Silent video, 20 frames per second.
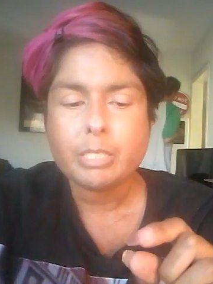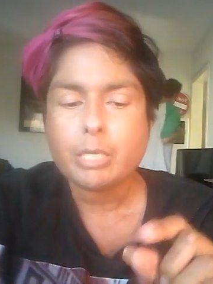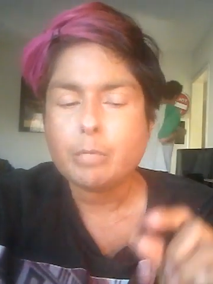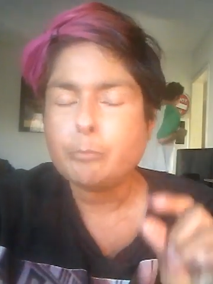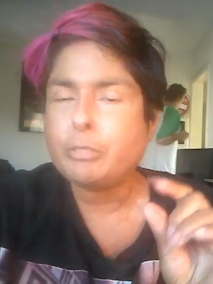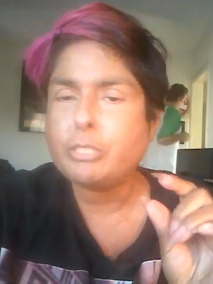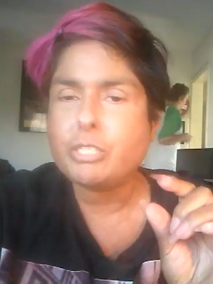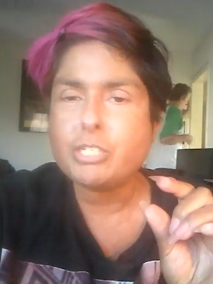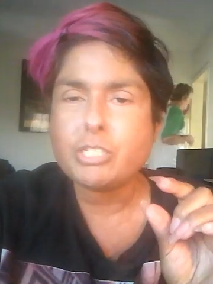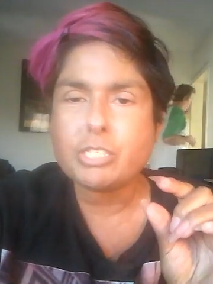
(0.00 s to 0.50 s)
I
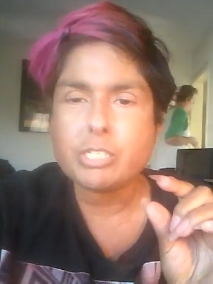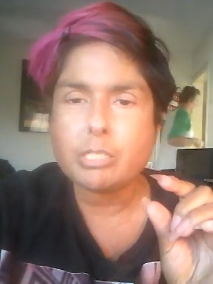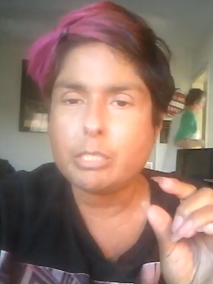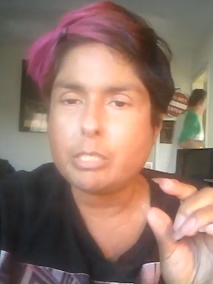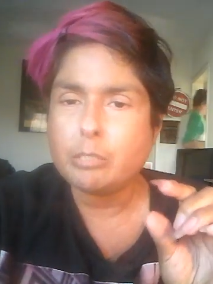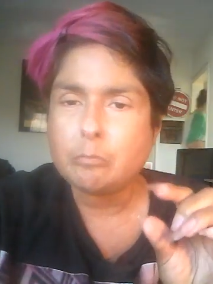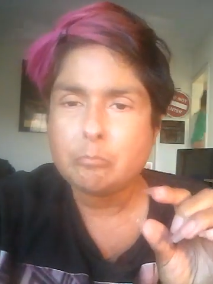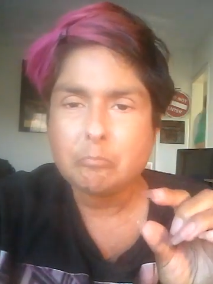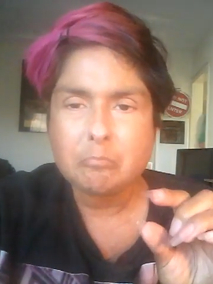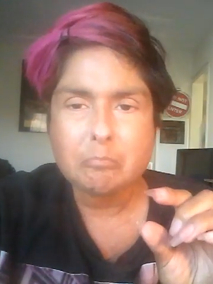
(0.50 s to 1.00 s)
put just
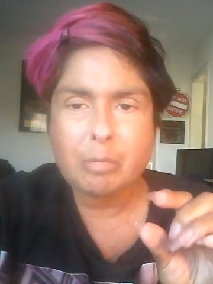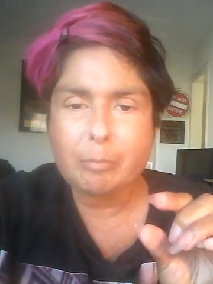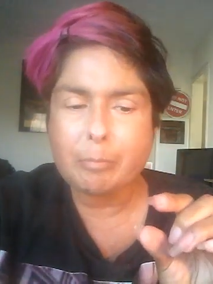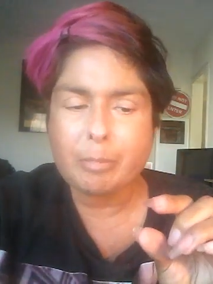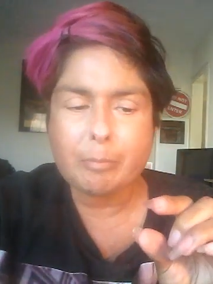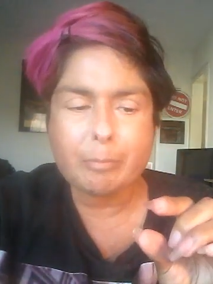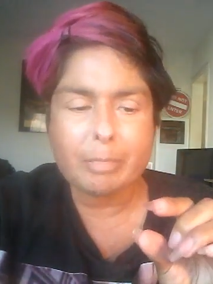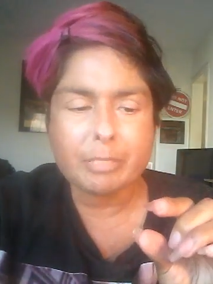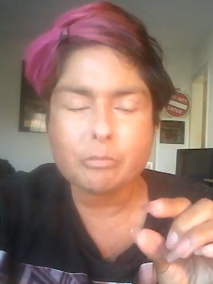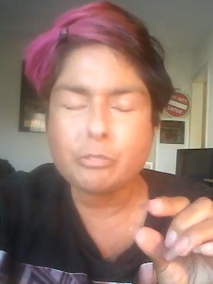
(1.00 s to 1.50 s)

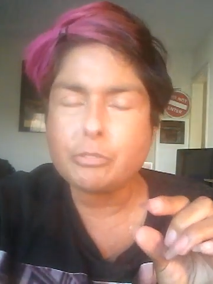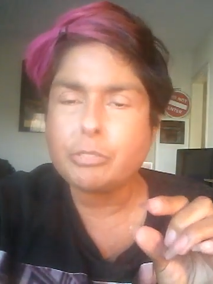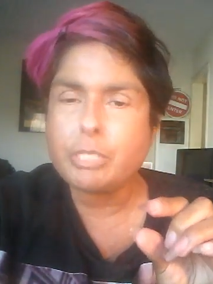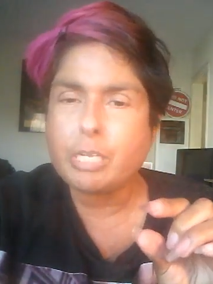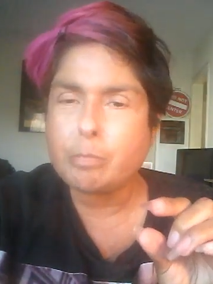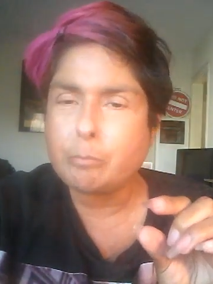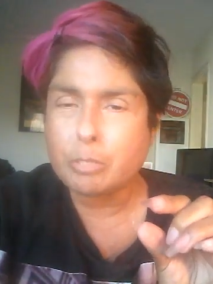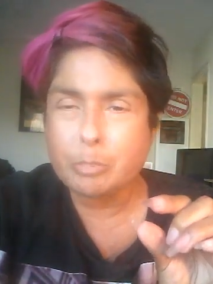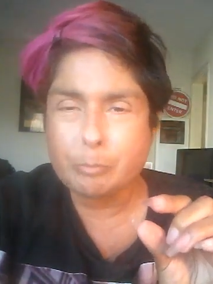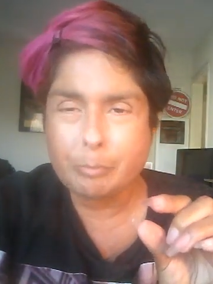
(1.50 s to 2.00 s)
maybe about 2
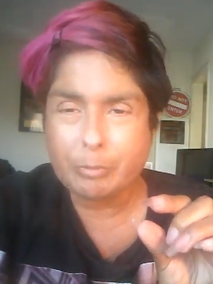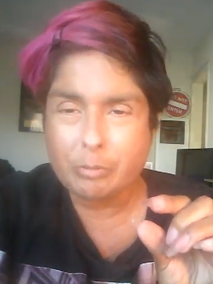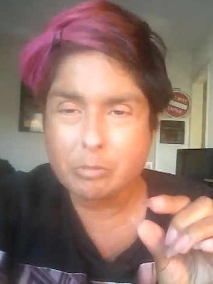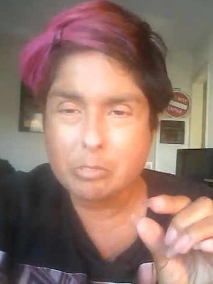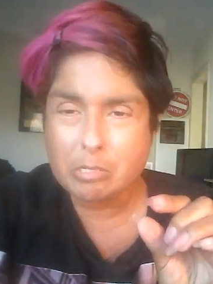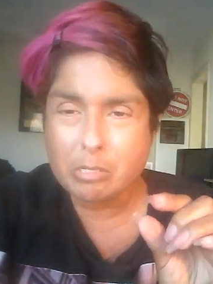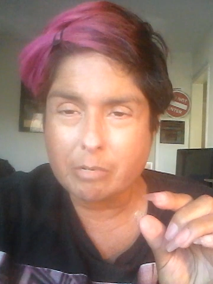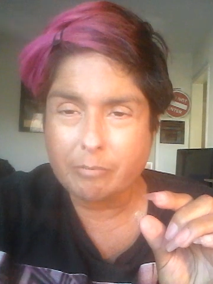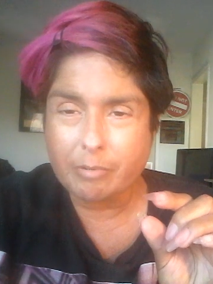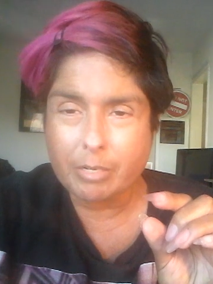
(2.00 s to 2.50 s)

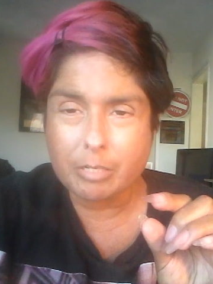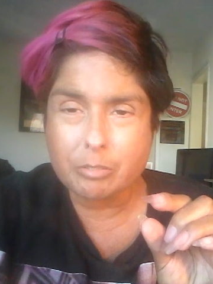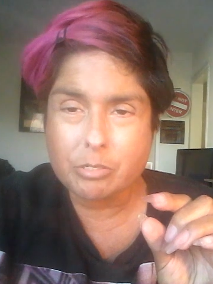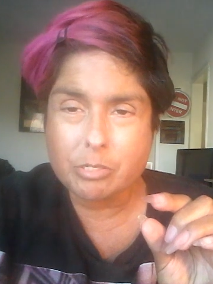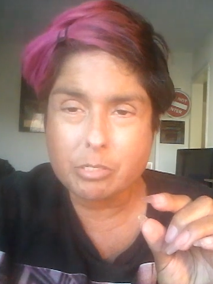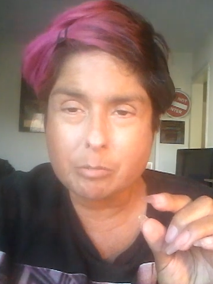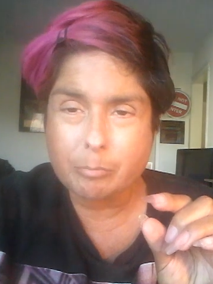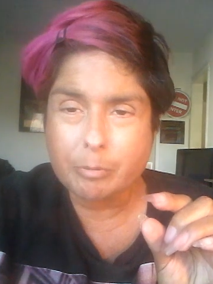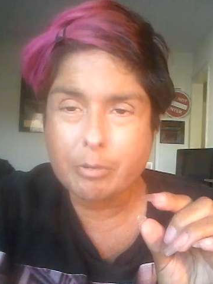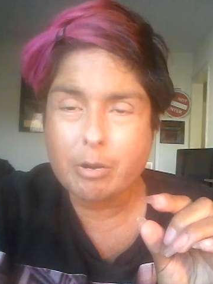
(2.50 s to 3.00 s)
tablespoons of
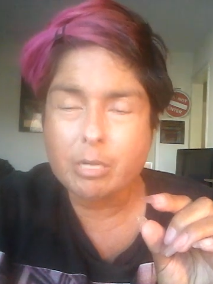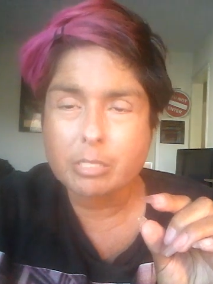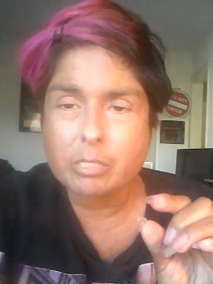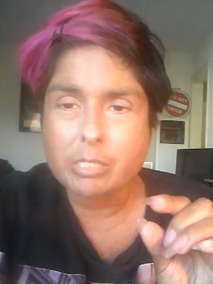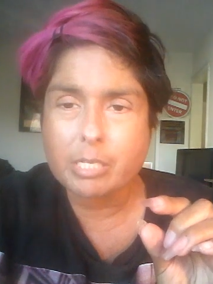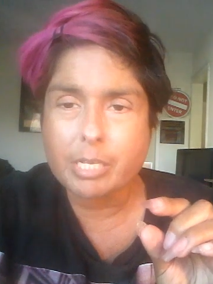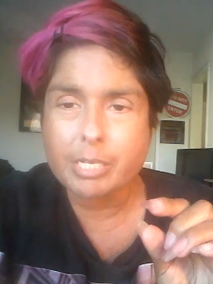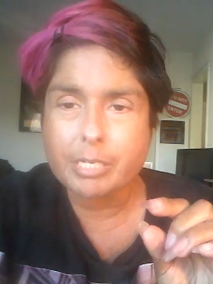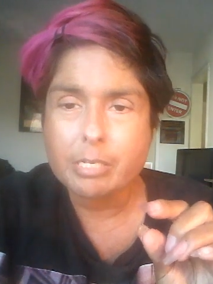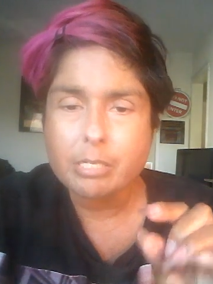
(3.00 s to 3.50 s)
hydrogen
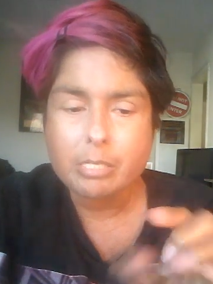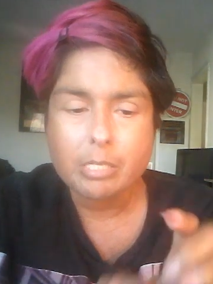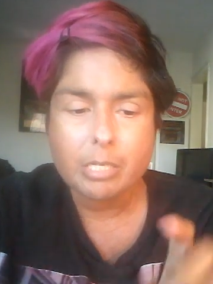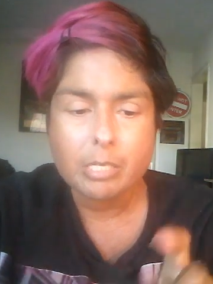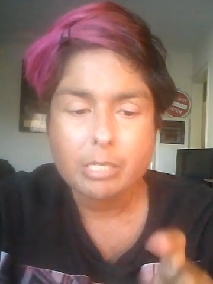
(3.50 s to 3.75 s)
peroxide,